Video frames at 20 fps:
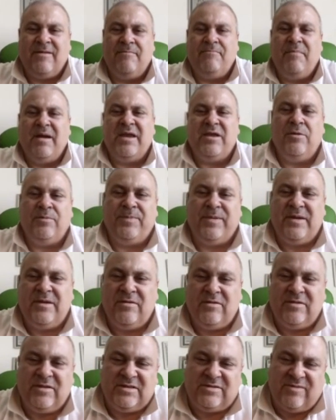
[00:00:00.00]
my
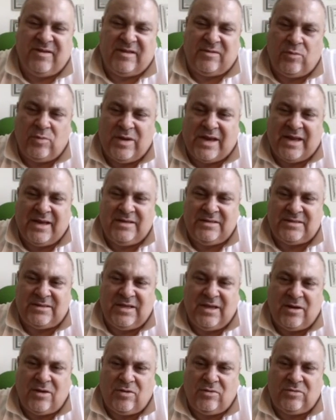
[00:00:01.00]
opinion is that we can
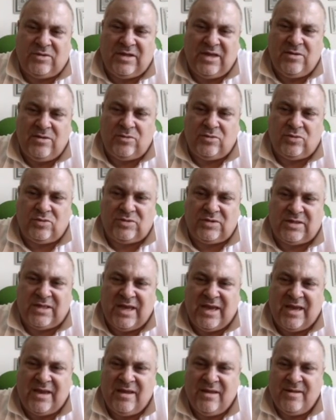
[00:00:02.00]
still continue to
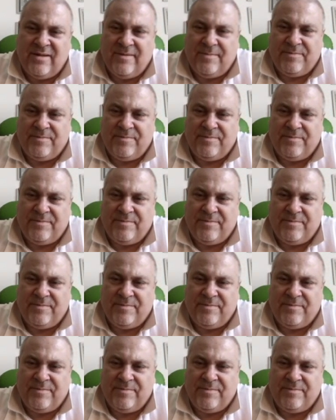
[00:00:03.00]
stay